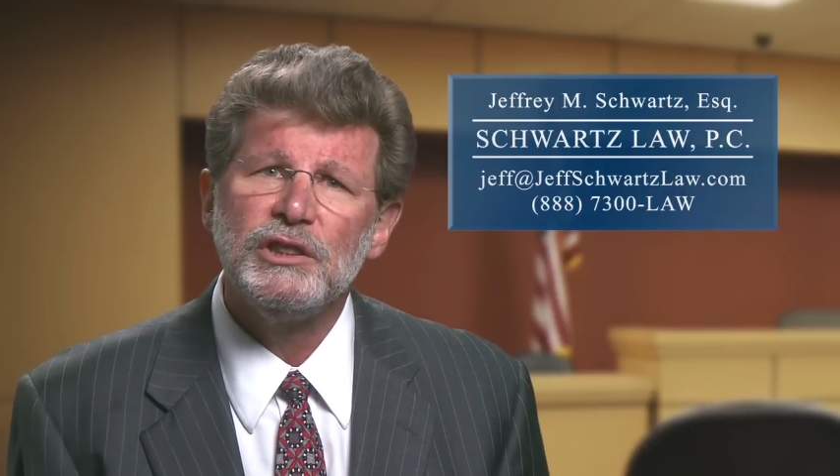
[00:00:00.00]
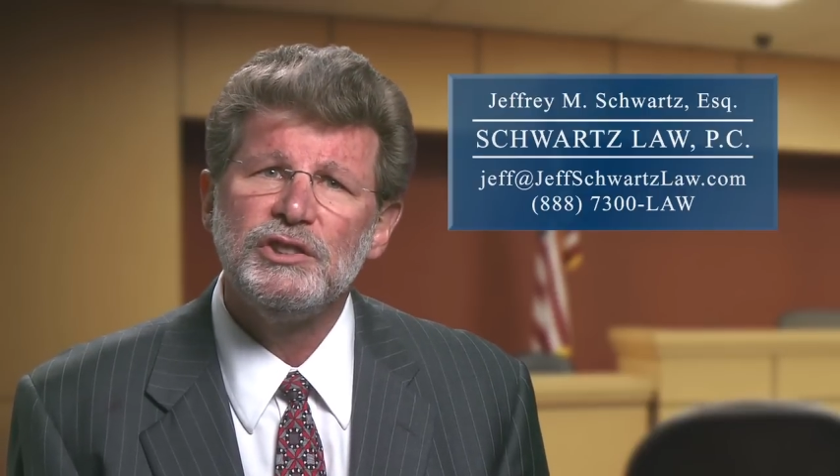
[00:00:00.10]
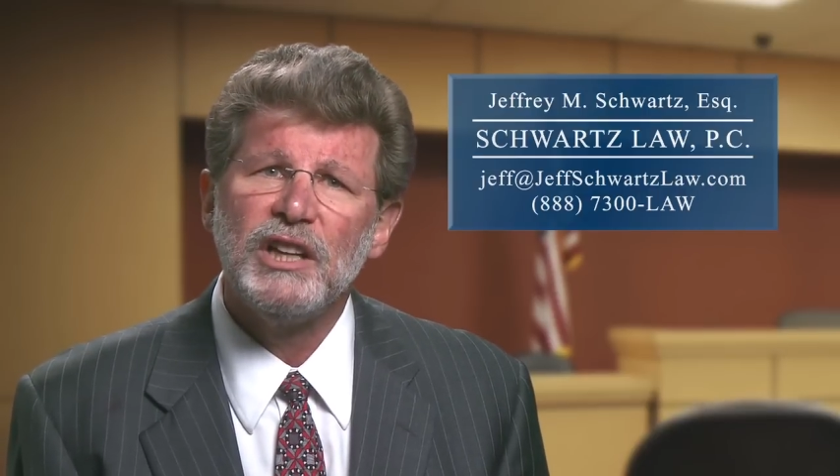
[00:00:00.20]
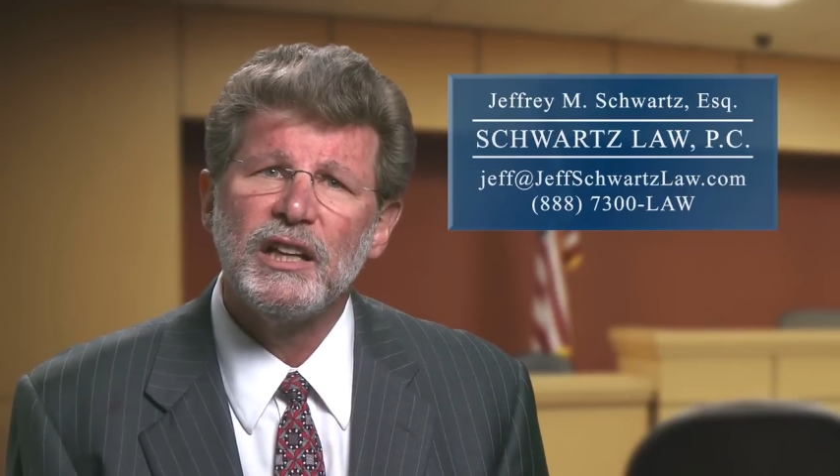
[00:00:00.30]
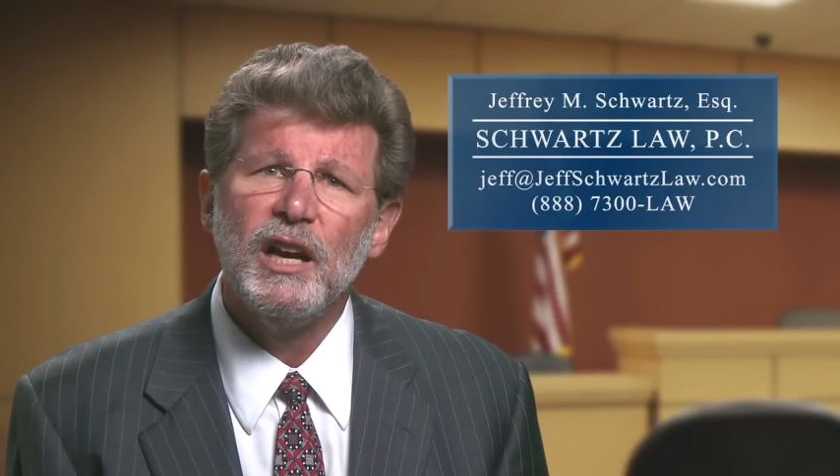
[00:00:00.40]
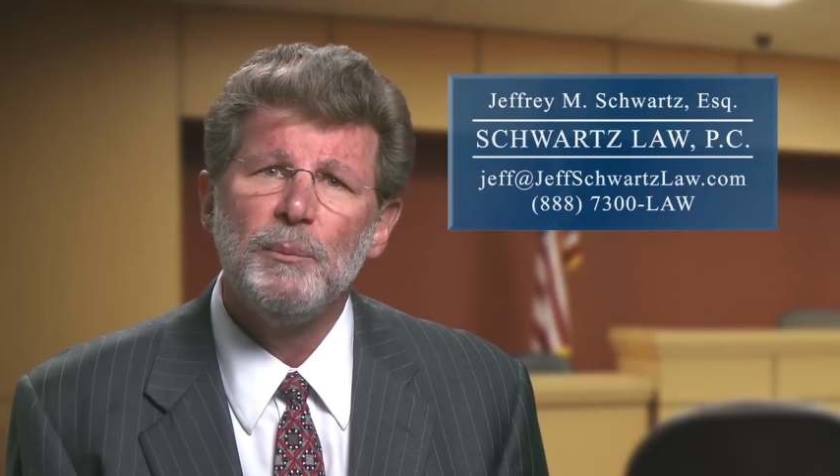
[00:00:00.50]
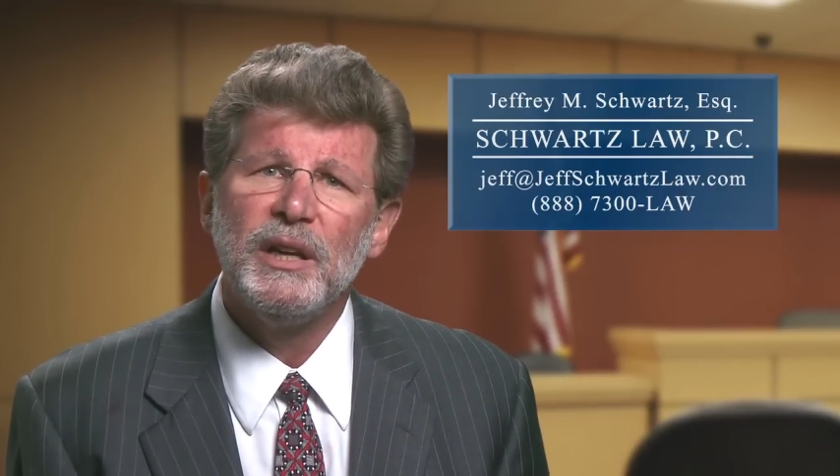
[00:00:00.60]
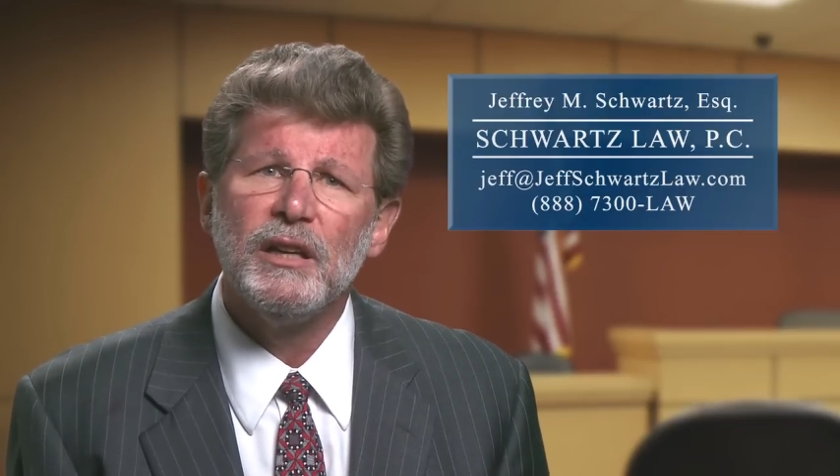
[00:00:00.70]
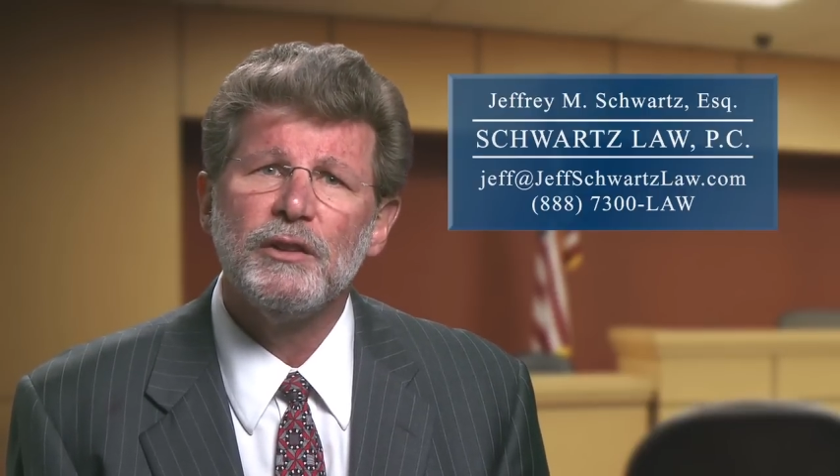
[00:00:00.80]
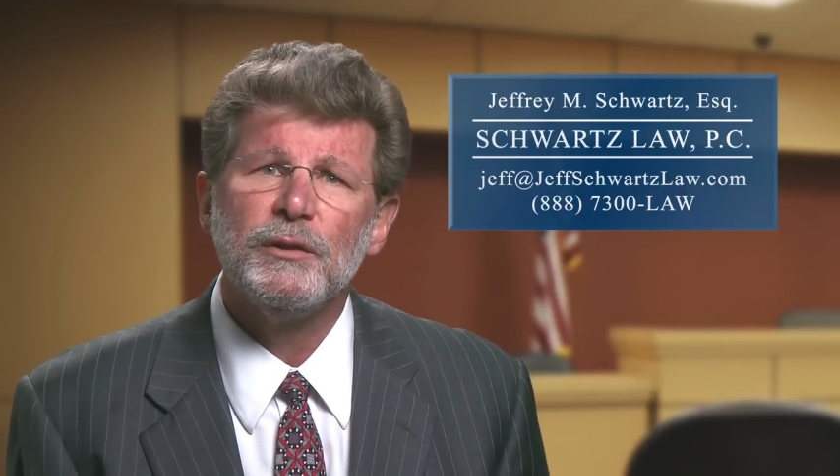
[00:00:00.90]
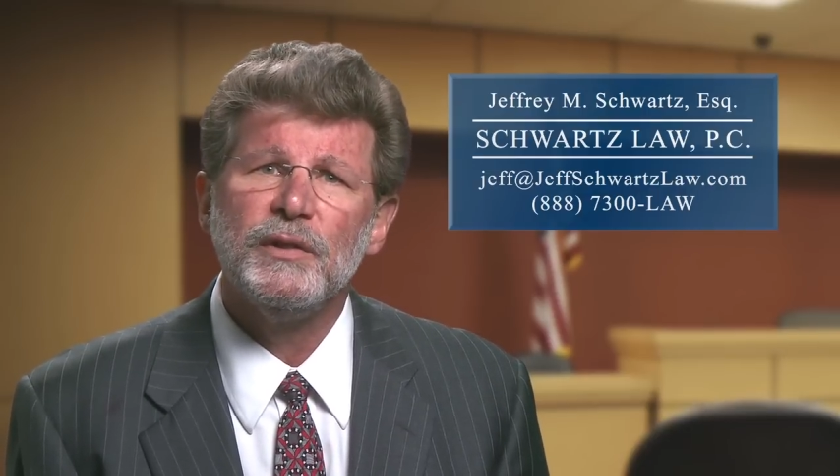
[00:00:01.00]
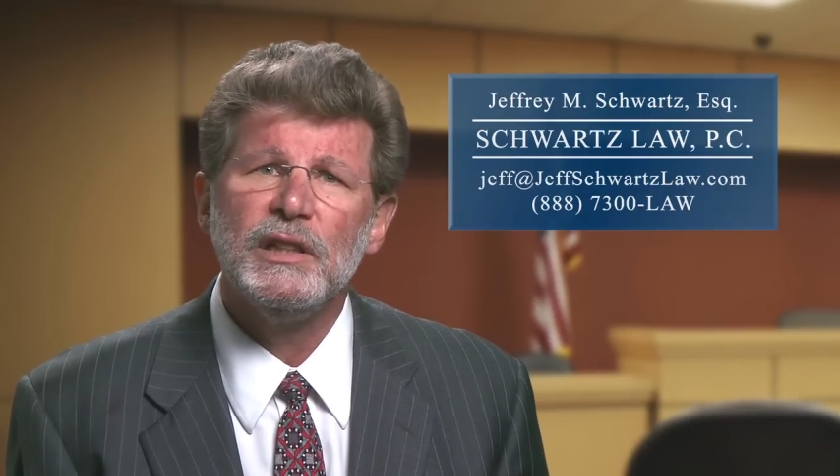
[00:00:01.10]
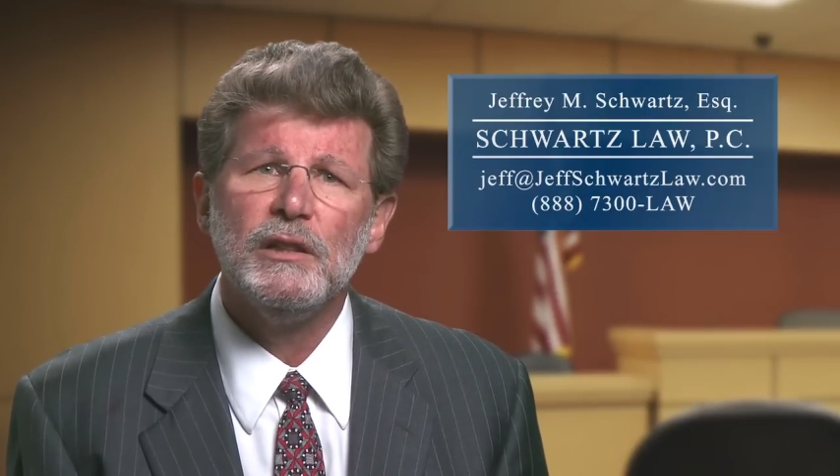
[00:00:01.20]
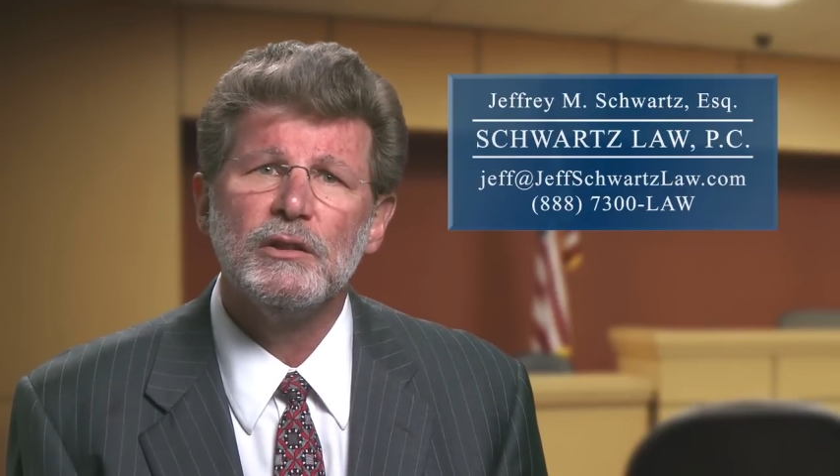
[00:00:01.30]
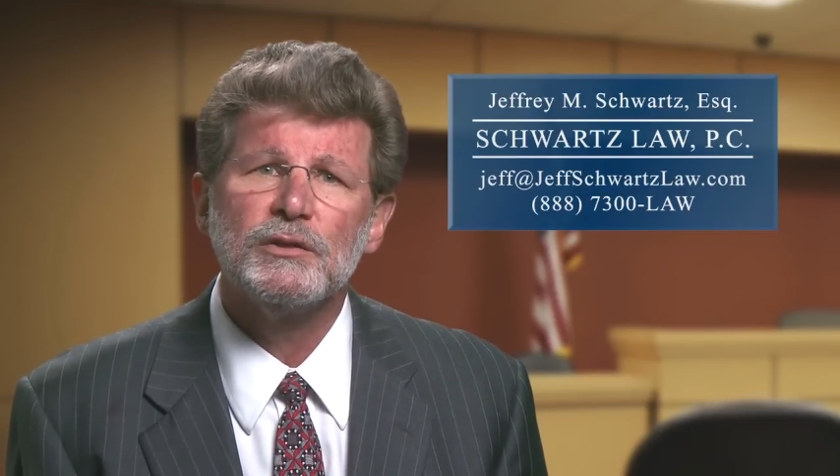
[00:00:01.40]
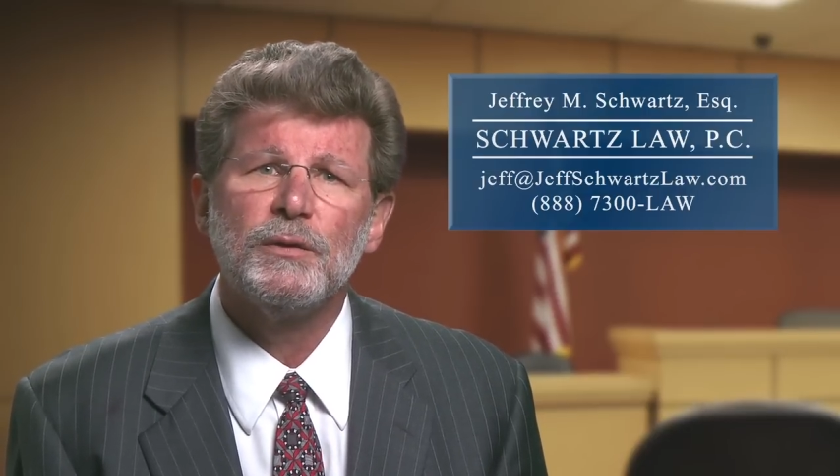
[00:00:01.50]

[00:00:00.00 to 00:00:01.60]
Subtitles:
check out my other videos